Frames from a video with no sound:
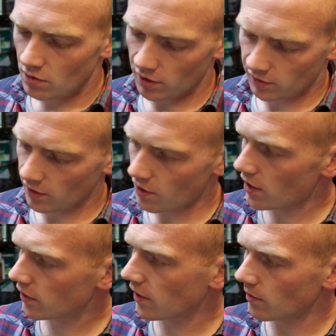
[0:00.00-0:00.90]
Right, so there
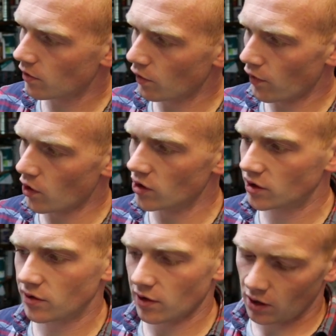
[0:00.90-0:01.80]
is some sort of hood
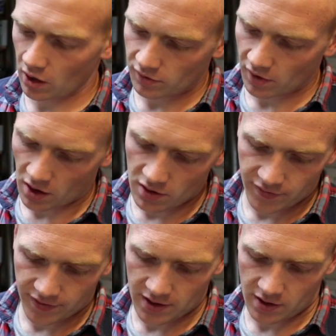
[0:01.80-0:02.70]
that goes
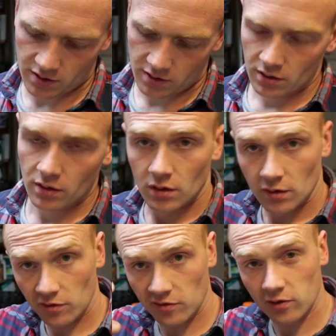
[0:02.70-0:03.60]
over the
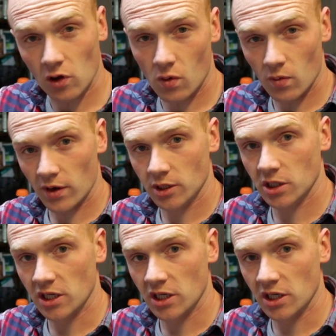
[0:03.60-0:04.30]
slot which